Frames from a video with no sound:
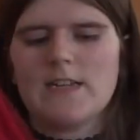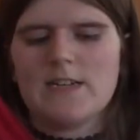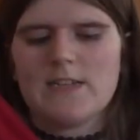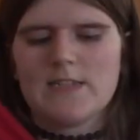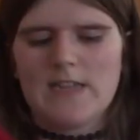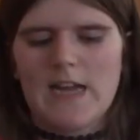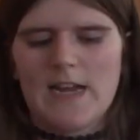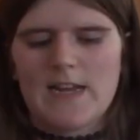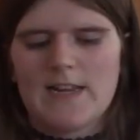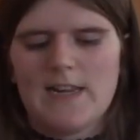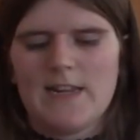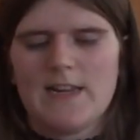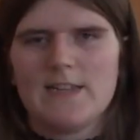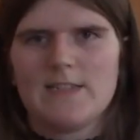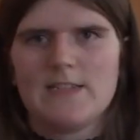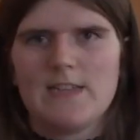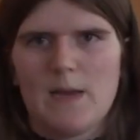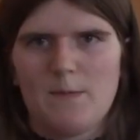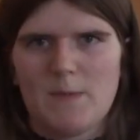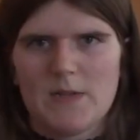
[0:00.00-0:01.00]
exactly
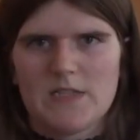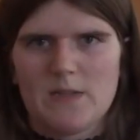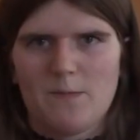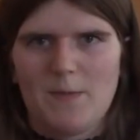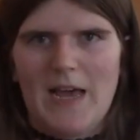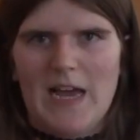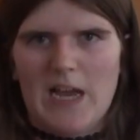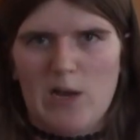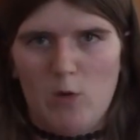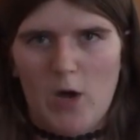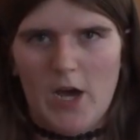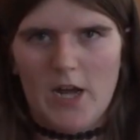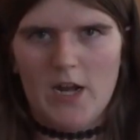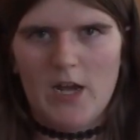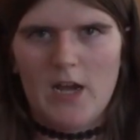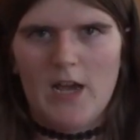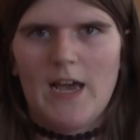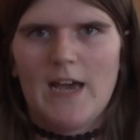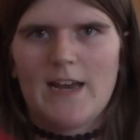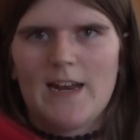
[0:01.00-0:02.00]
the same as the black
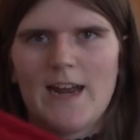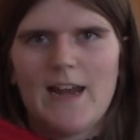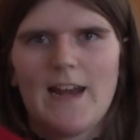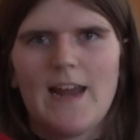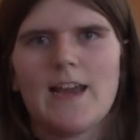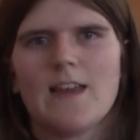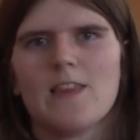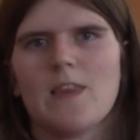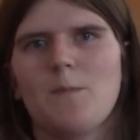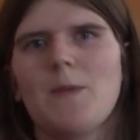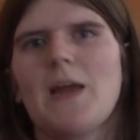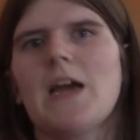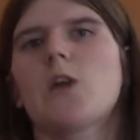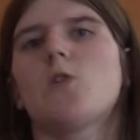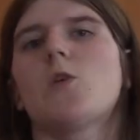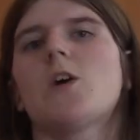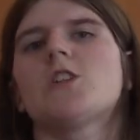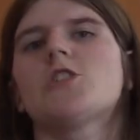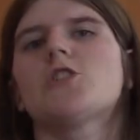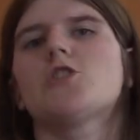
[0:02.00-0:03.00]
one. And I like the black
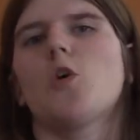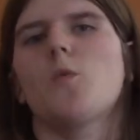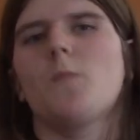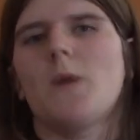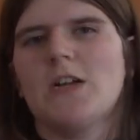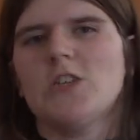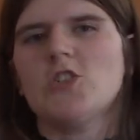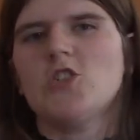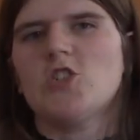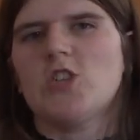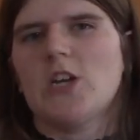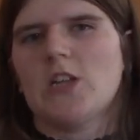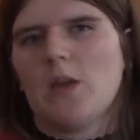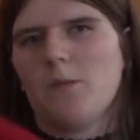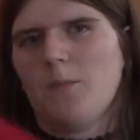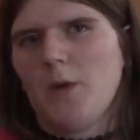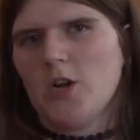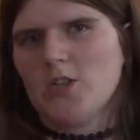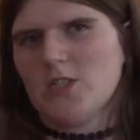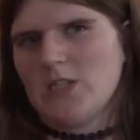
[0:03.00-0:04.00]
one so much that
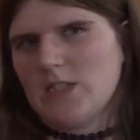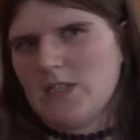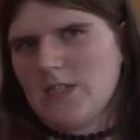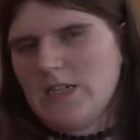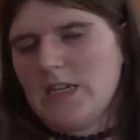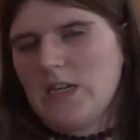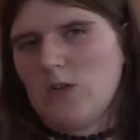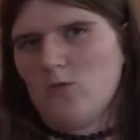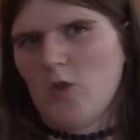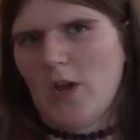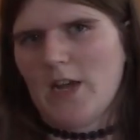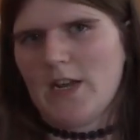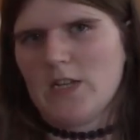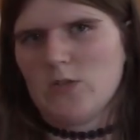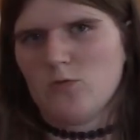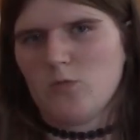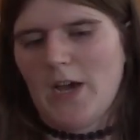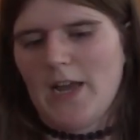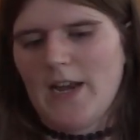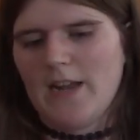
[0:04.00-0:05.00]
I bought it in red
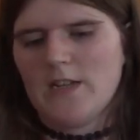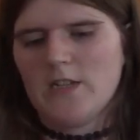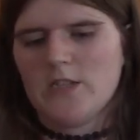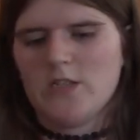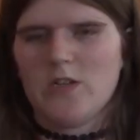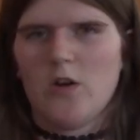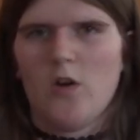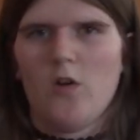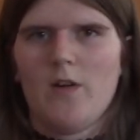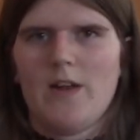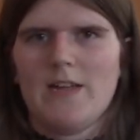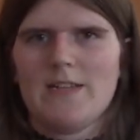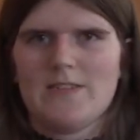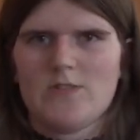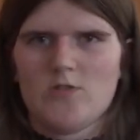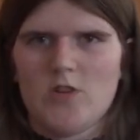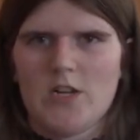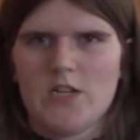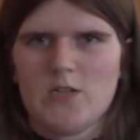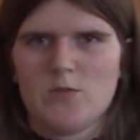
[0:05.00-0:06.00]
as well. So let's
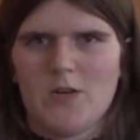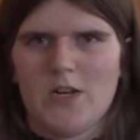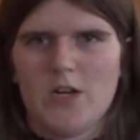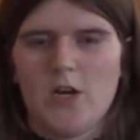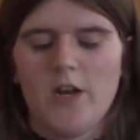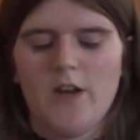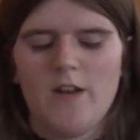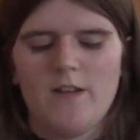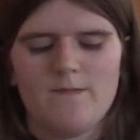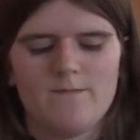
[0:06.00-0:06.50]
try this one on.